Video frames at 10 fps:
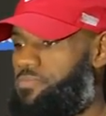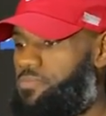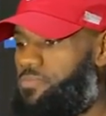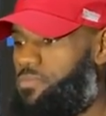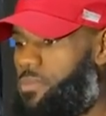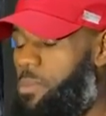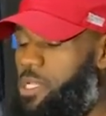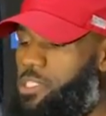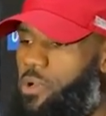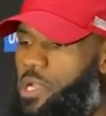I
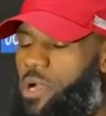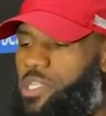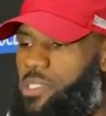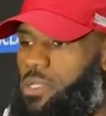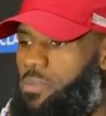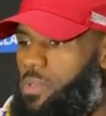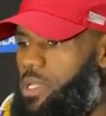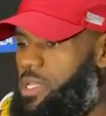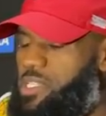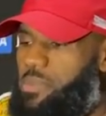mean, it's a great question,
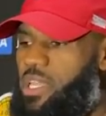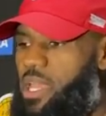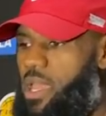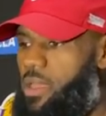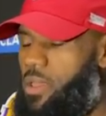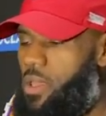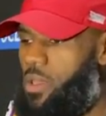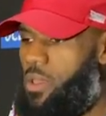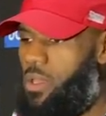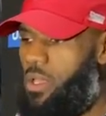and it's something that
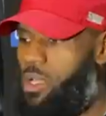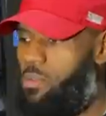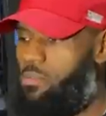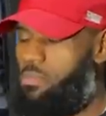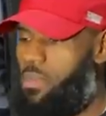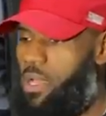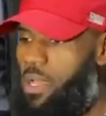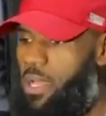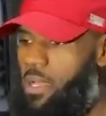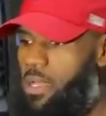um,
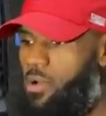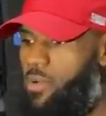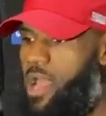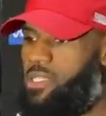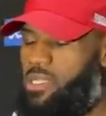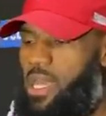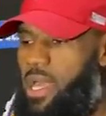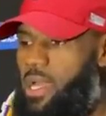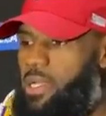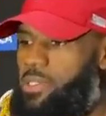I, I
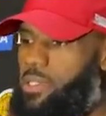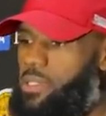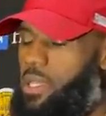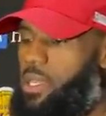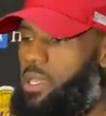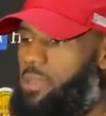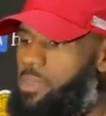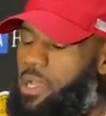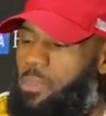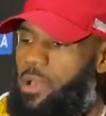rationalize and, and
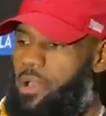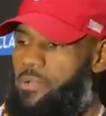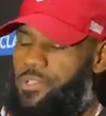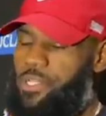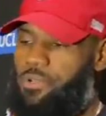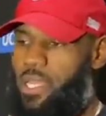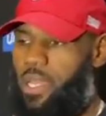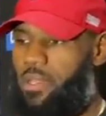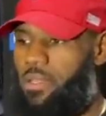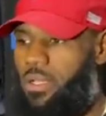think about it every single day.
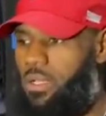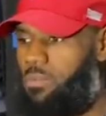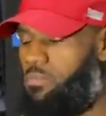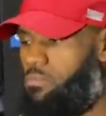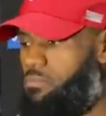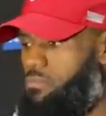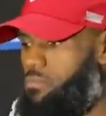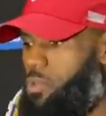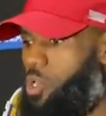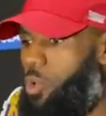
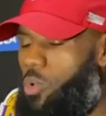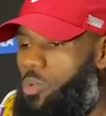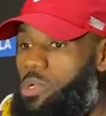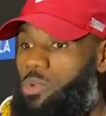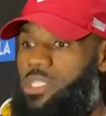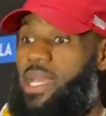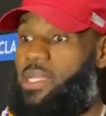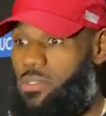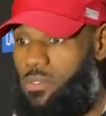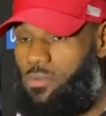You know, what, what's
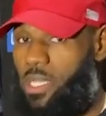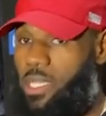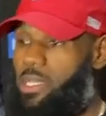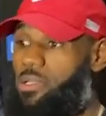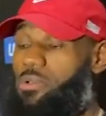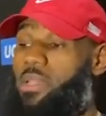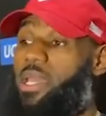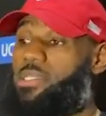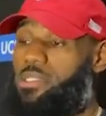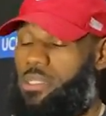next? What can I do
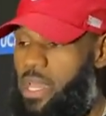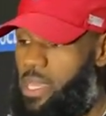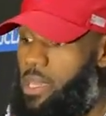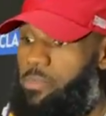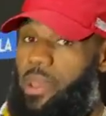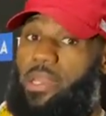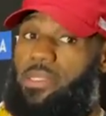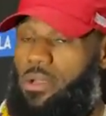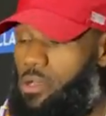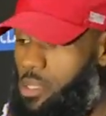next to make an impact
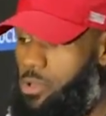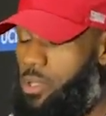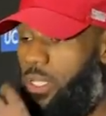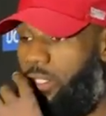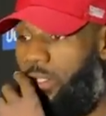in our communities?